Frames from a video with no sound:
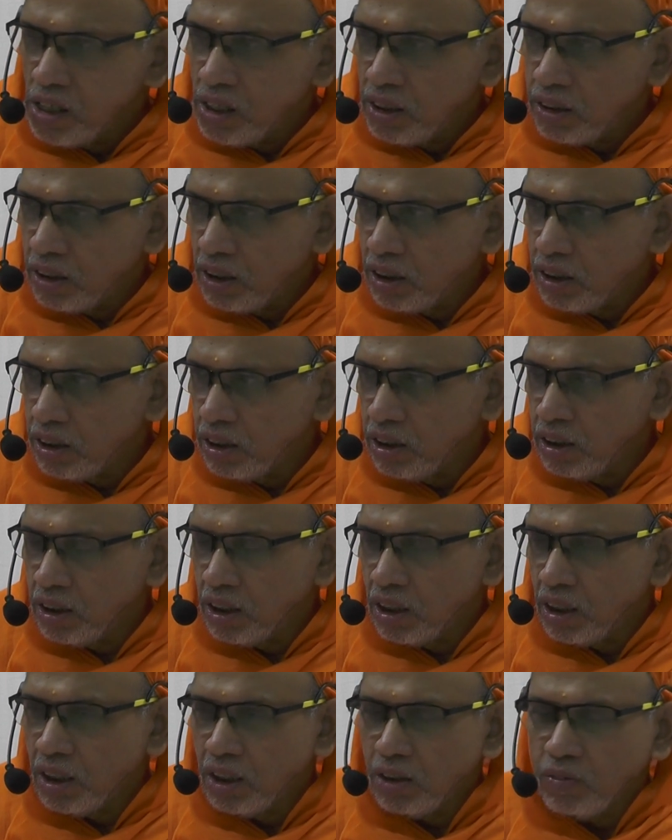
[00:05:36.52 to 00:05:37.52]
that he
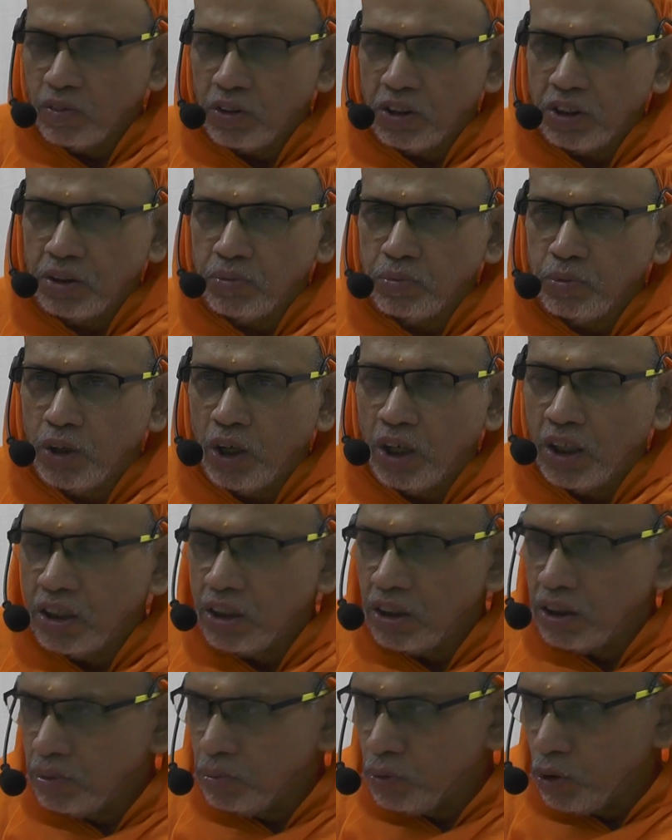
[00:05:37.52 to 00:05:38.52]
cannot worship God
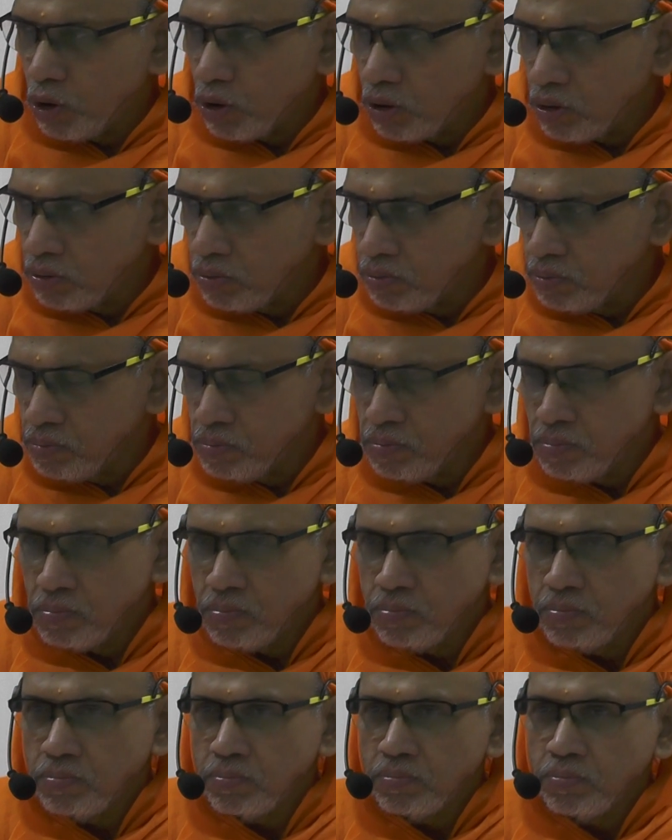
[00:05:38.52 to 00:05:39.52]
anymore,
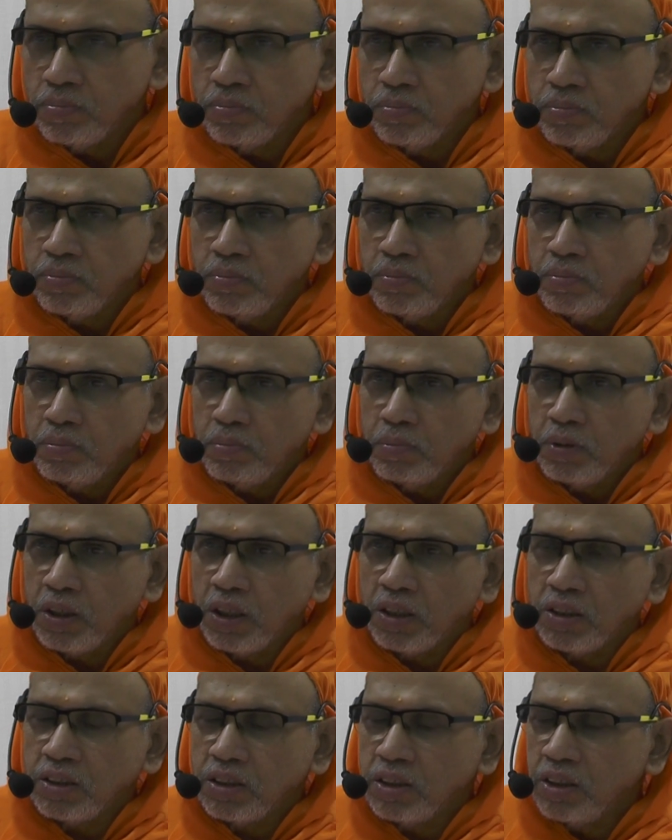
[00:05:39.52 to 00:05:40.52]

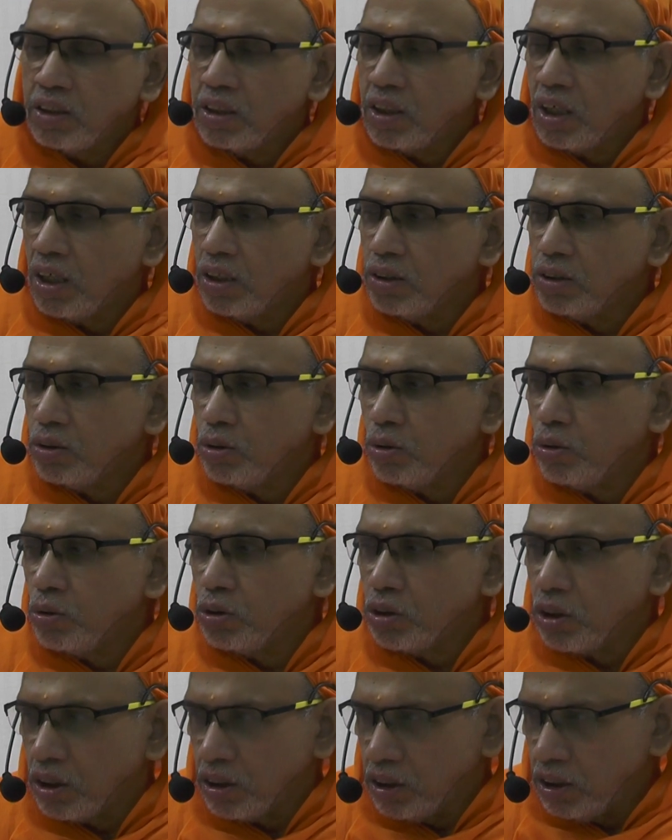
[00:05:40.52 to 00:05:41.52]
because he crossed
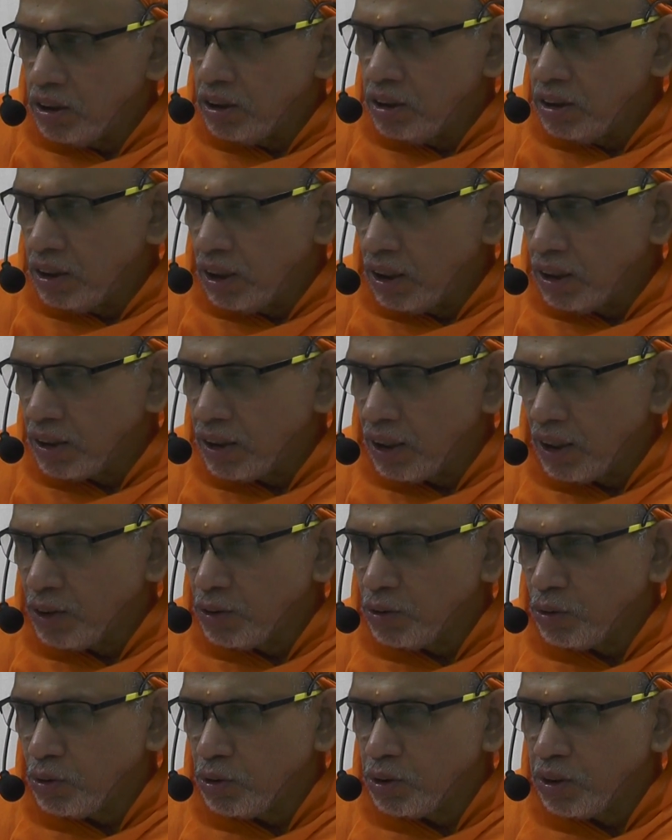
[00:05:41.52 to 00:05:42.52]
ocean. He did not
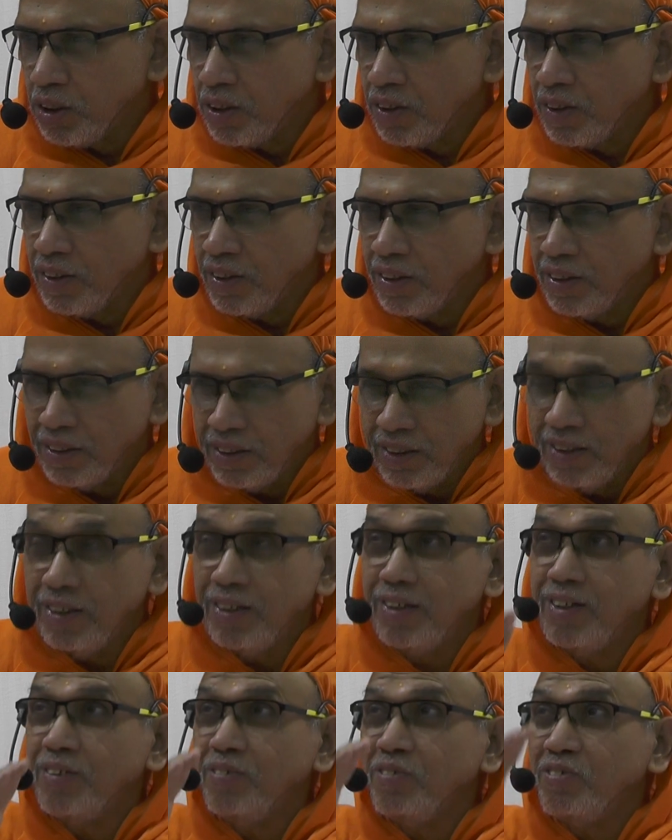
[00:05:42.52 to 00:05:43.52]
cross ocean.
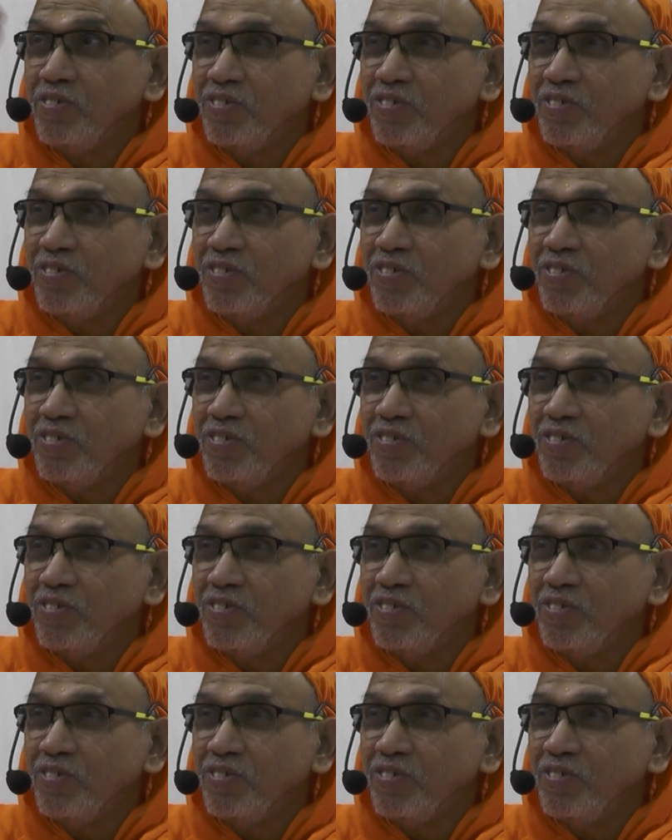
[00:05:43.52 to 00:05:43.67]
He